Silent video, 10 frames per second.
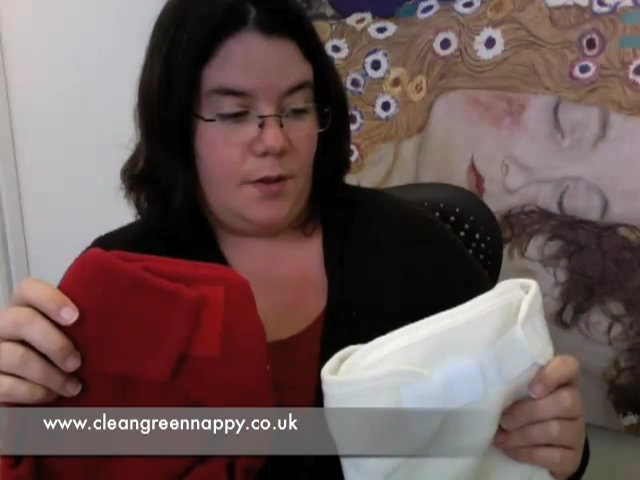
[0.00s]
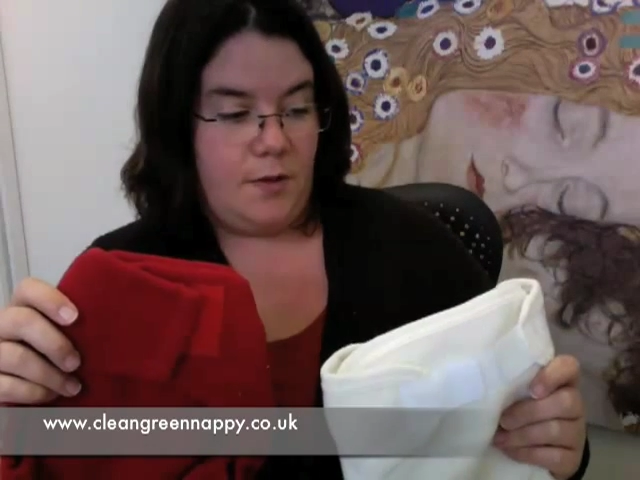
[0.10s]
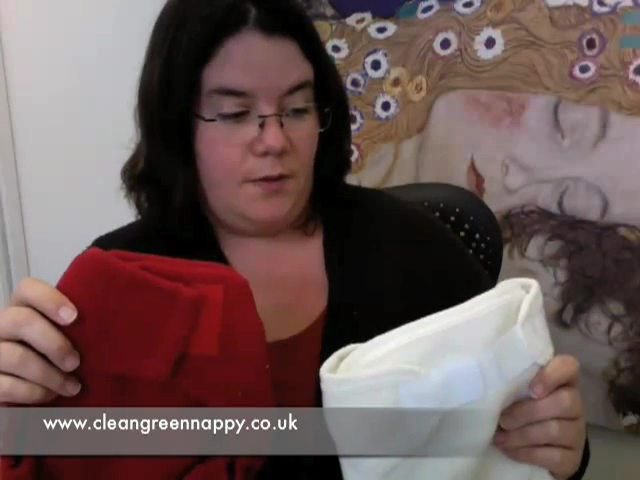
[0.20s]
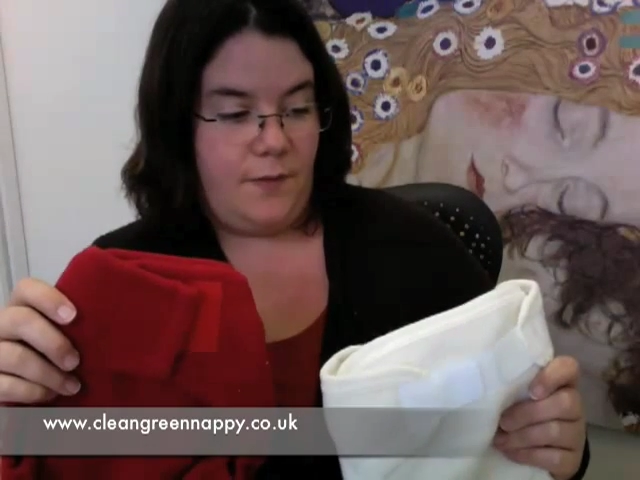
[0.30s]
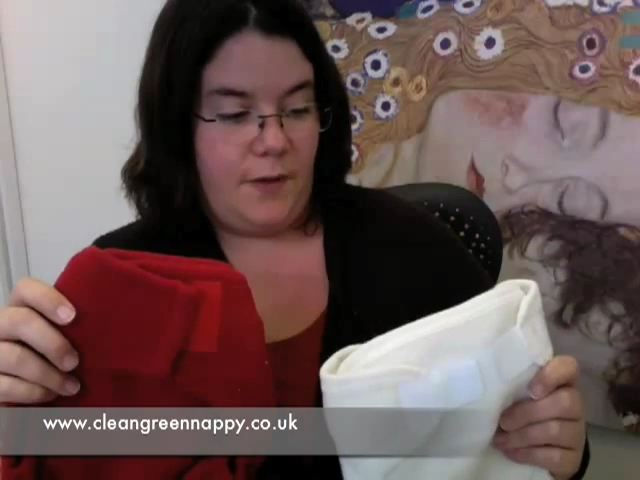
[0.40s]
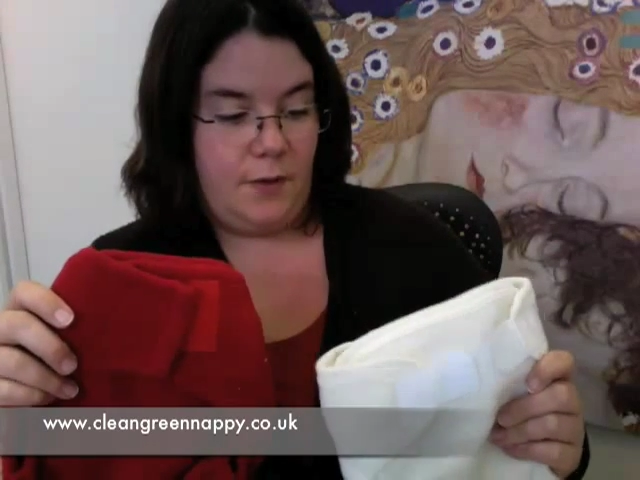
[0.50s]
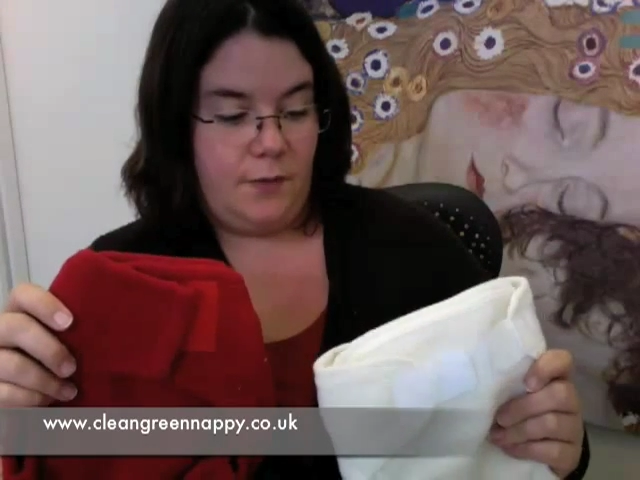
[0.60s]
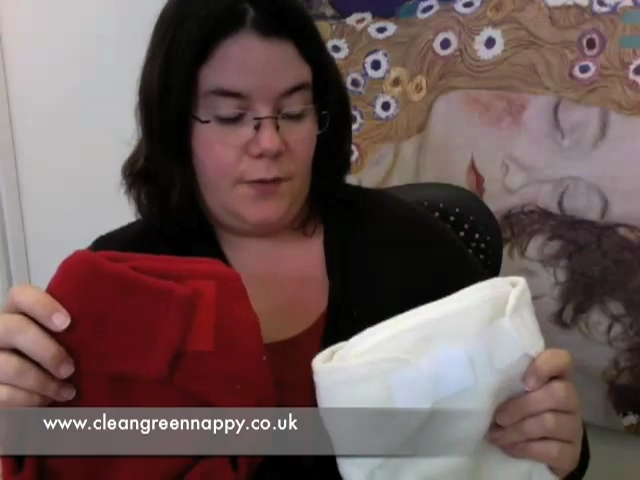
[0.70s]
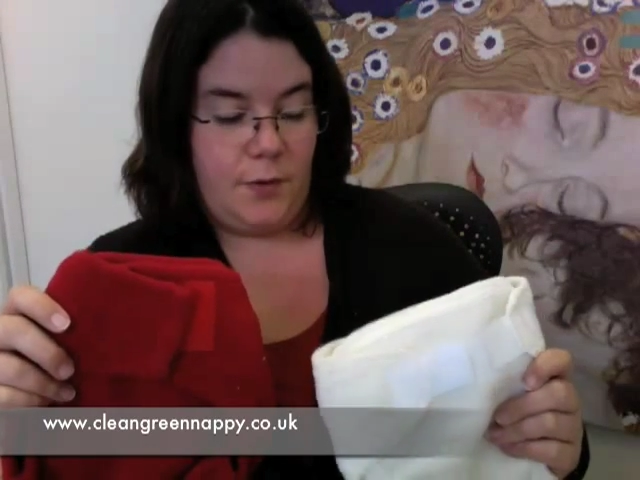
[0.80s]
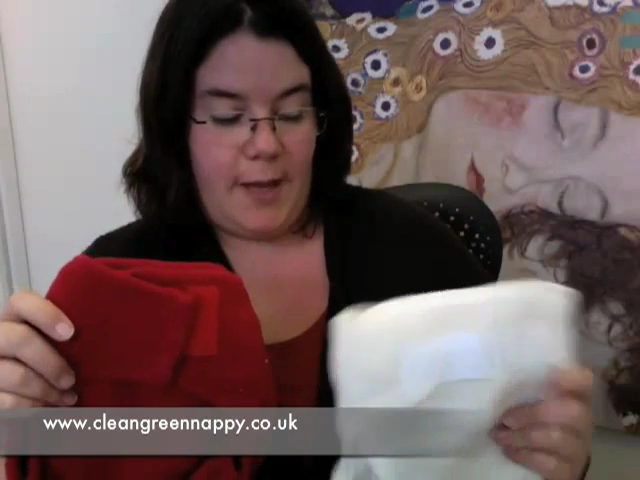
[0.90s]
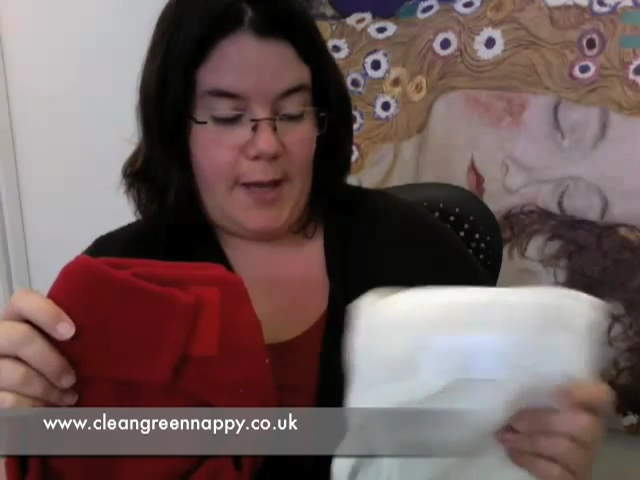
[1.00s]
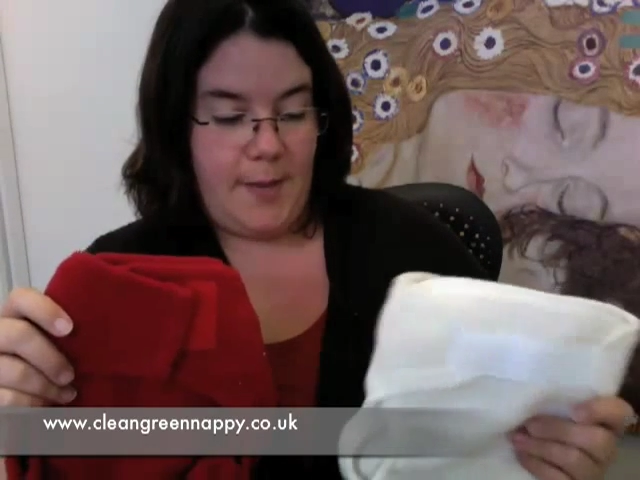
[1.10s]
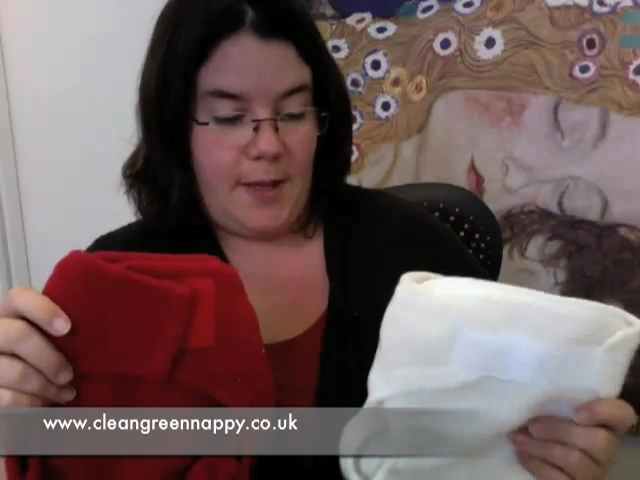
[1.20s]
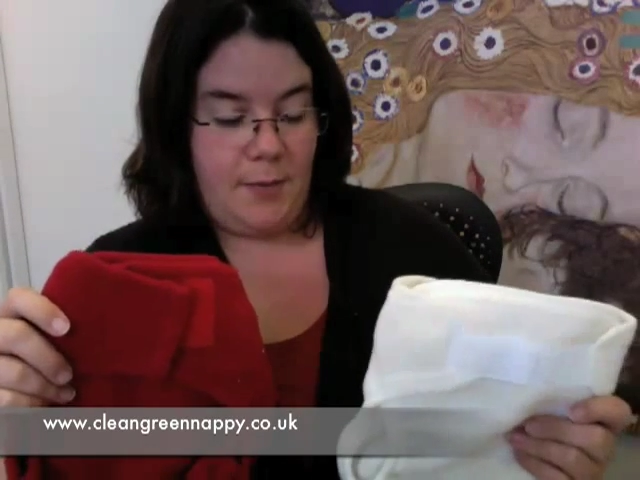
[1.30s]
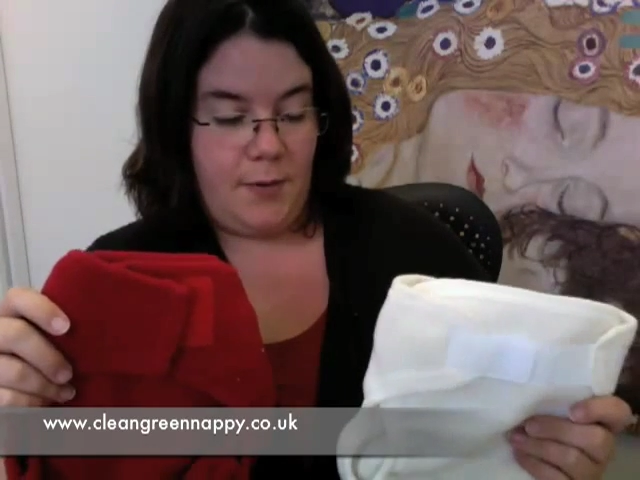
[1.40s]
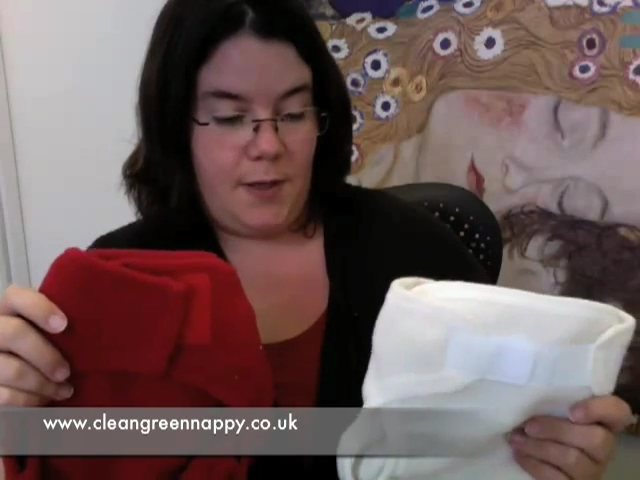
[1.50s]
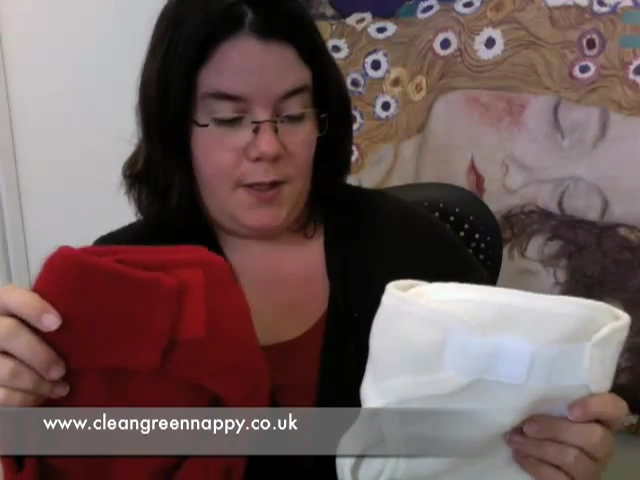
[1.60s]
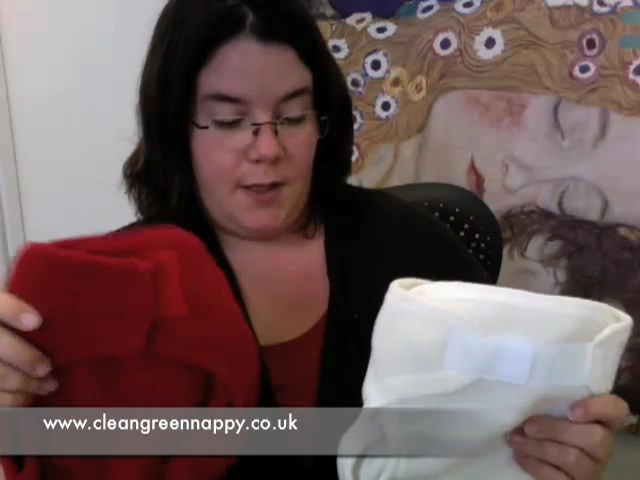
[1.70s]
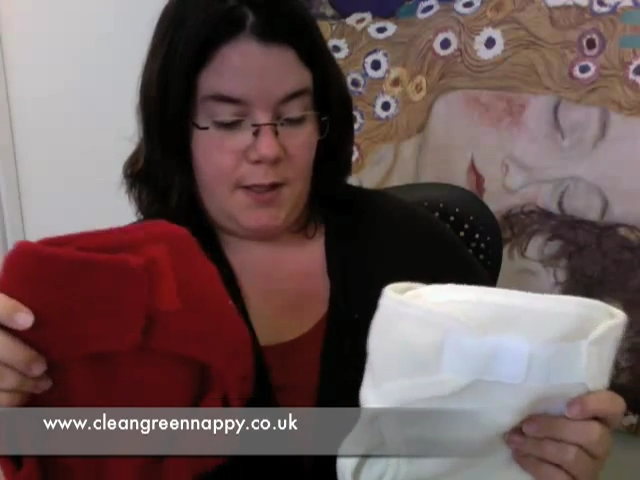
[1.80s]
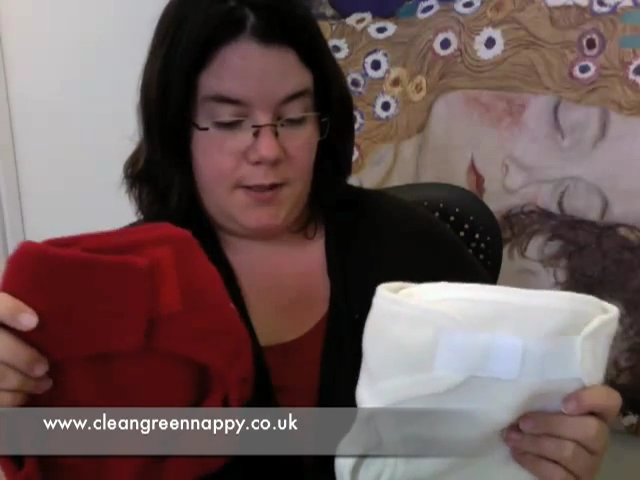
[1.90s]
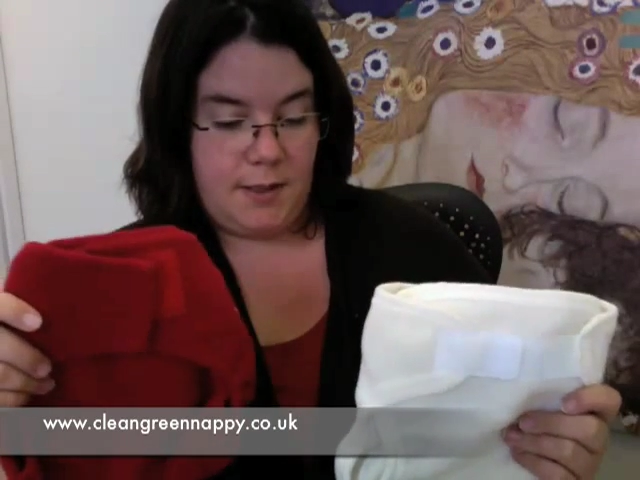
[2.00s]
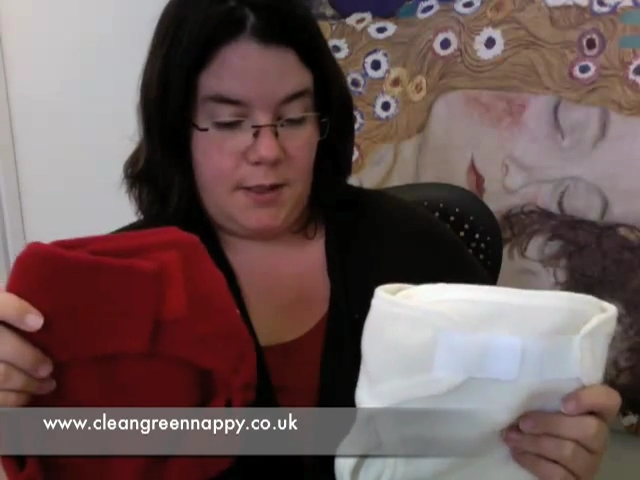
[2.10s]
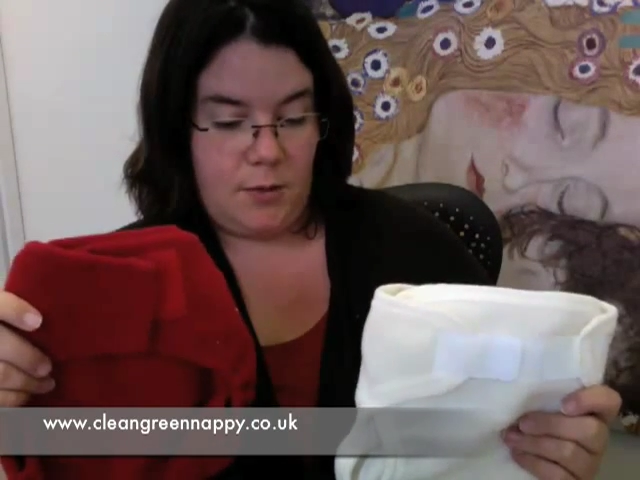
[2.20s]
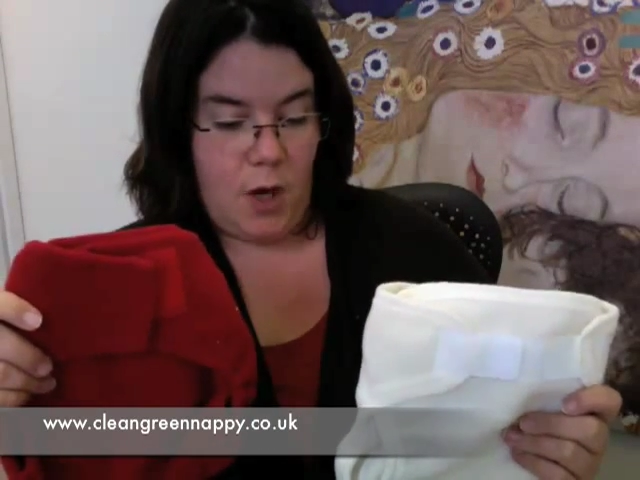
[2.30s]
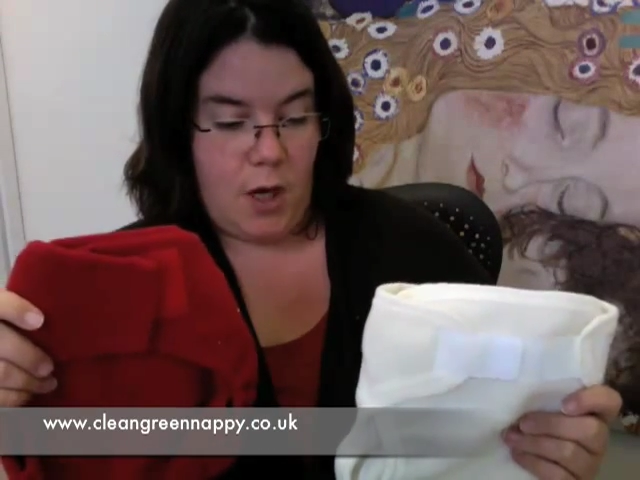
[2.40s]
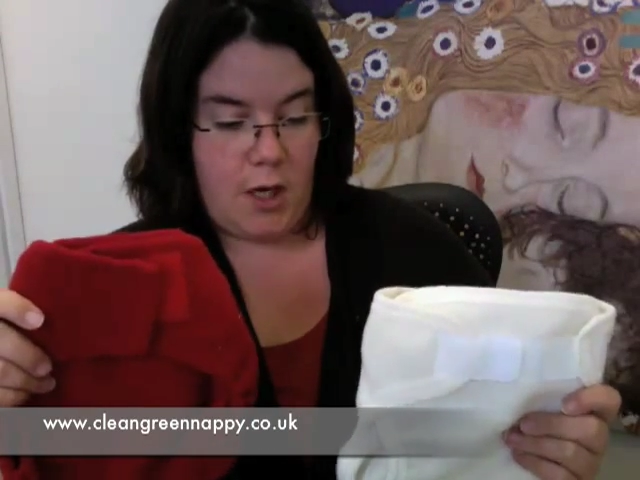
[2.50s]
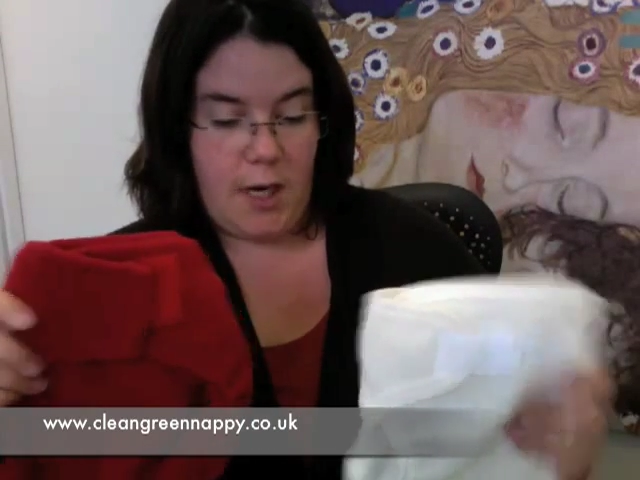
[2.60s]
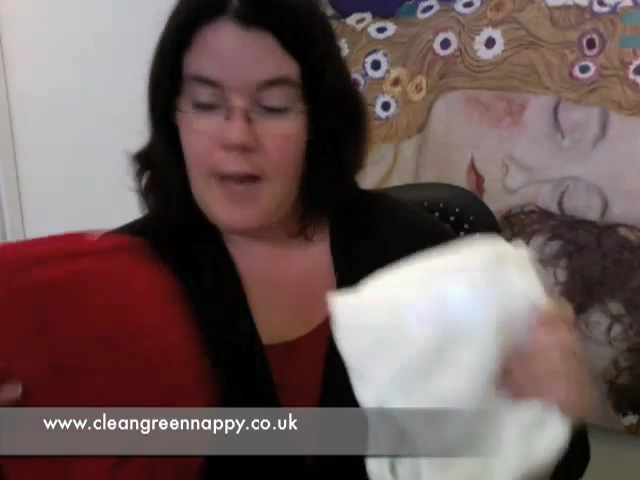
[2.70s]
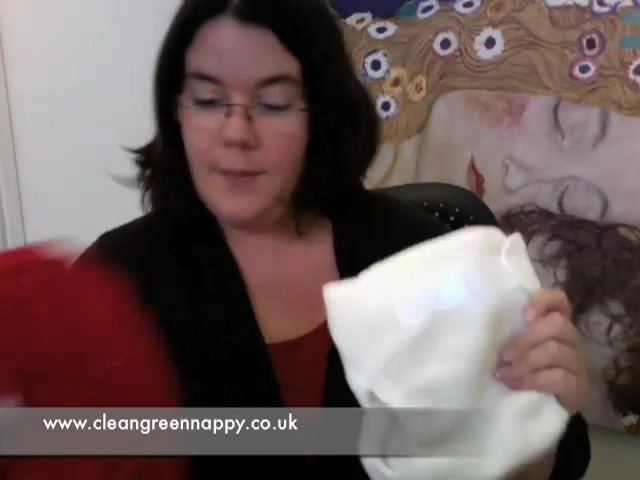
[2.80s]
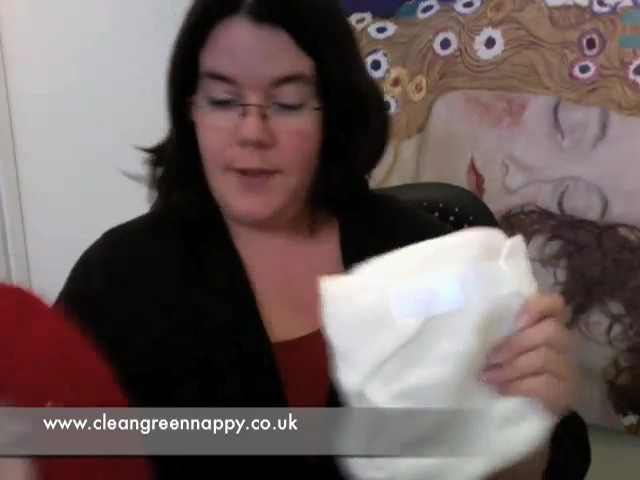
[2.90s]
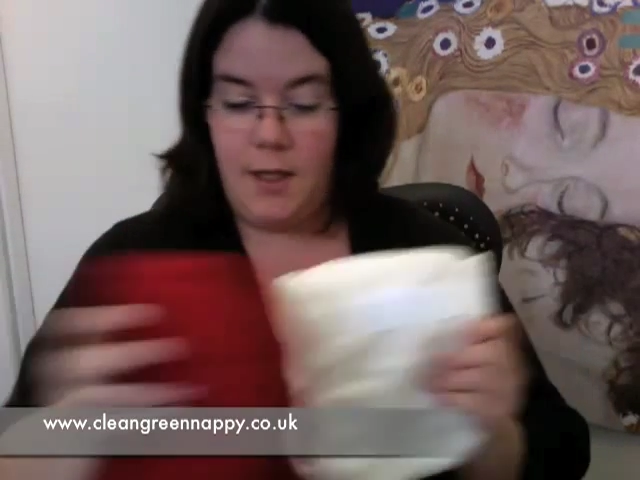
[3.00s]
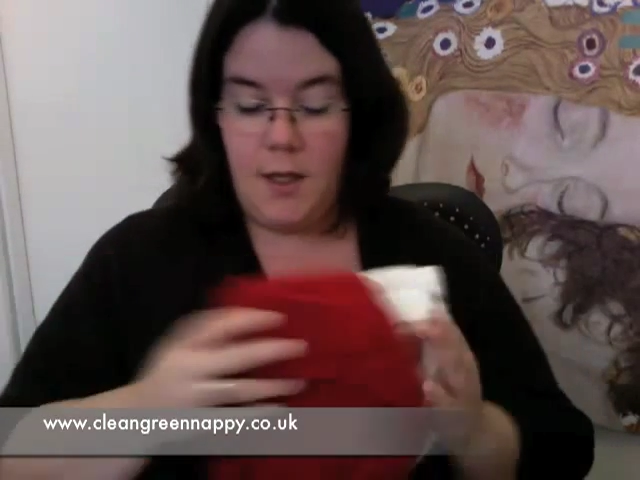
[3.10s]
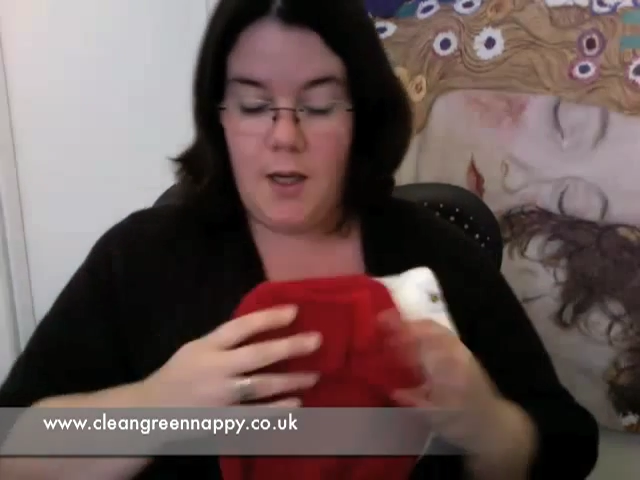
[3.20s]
feel for your baby within his or her nappy.